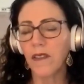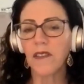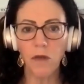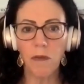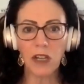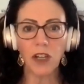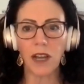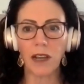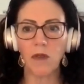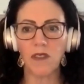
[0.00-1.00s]
you mentioned
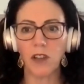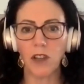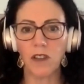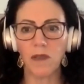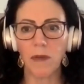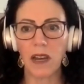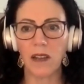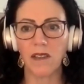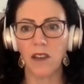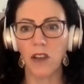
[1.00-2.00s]
acquisitions
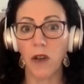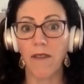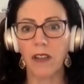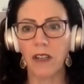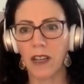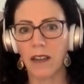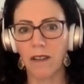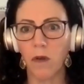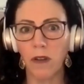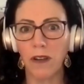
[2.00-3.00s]
meetings and you having to get
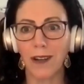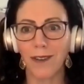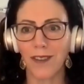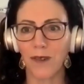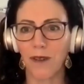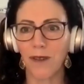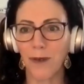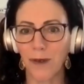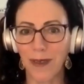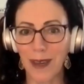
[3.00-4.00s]
all your ducks in a row
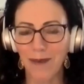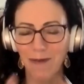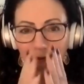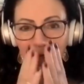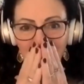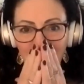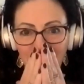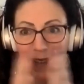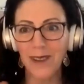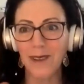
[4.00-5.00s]
sort of thing
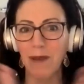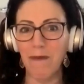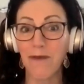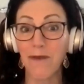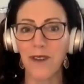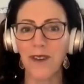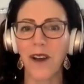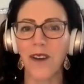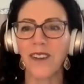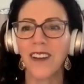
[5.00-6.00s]
excuse me, before you
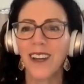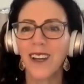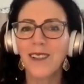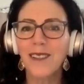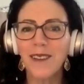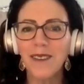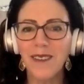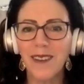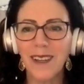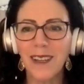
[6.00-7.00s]
go. So
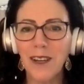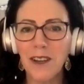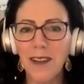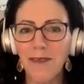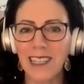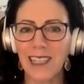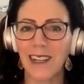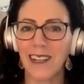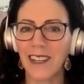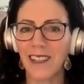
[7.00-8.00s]
Can you give us a
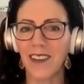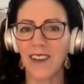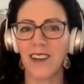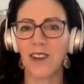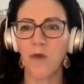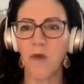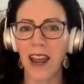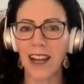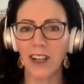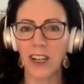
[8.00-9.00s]
little insight into what
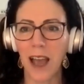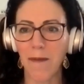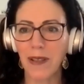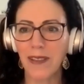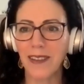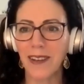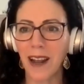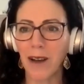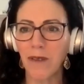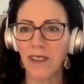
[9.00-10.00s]
actually happens at an
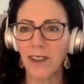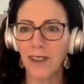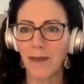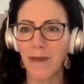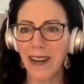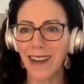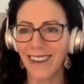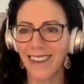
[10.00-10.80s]
acquisitions meeting?